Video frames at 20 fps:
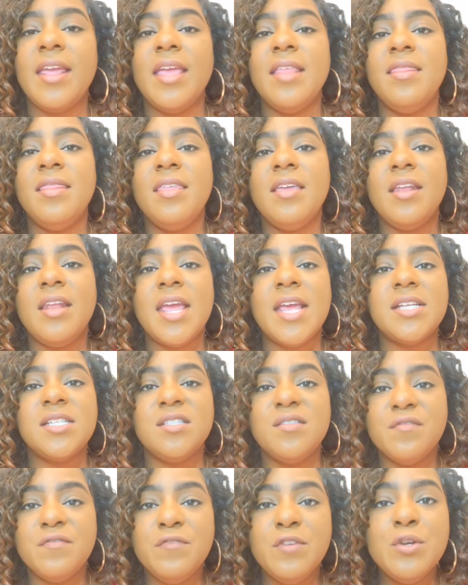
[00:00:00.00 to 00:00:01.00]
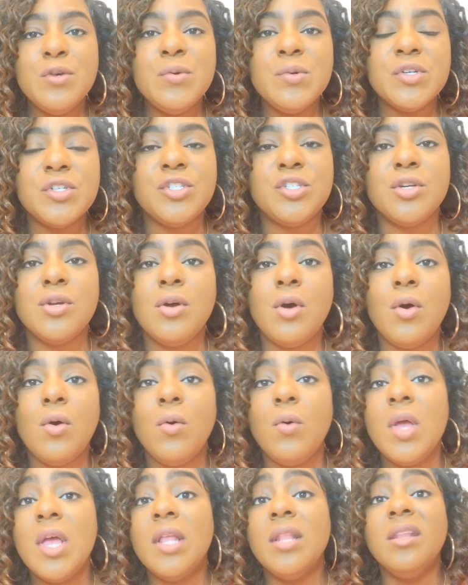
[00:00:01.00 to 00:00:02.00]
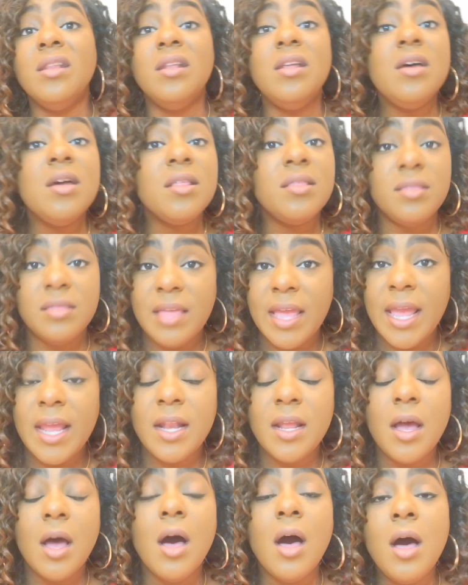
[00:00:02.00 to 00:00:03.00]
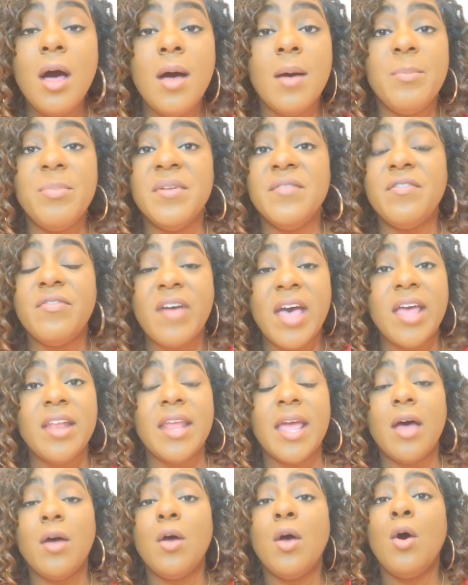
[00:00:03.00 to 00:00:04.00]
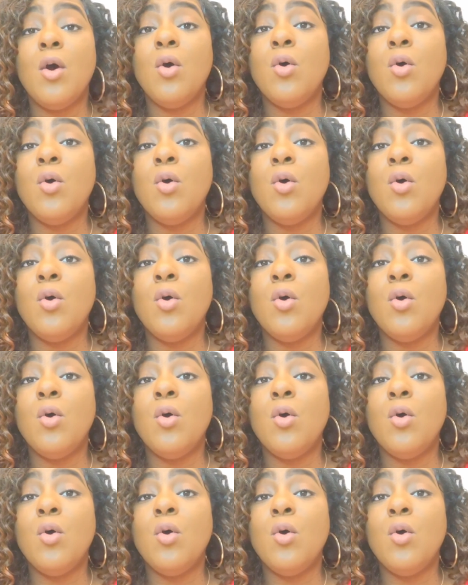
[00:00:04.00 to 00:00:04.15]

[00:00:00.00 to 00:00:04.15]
and then as the viewers to go look that up and find out